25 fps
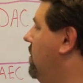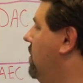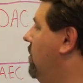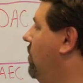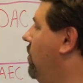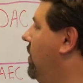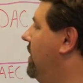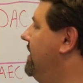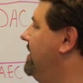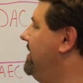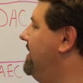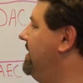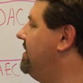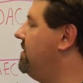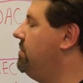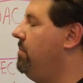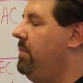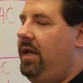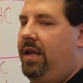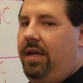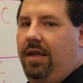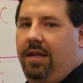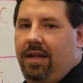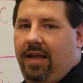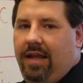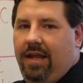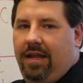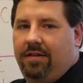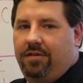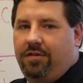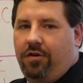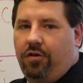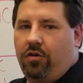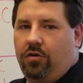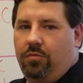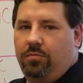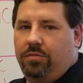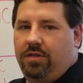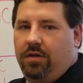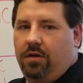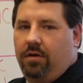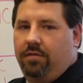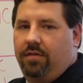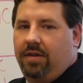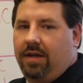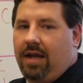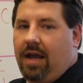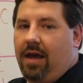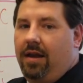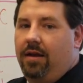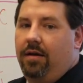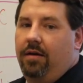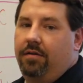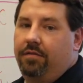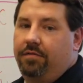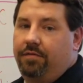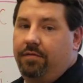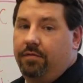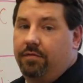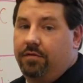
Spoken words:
what does this mean in terms of the kind of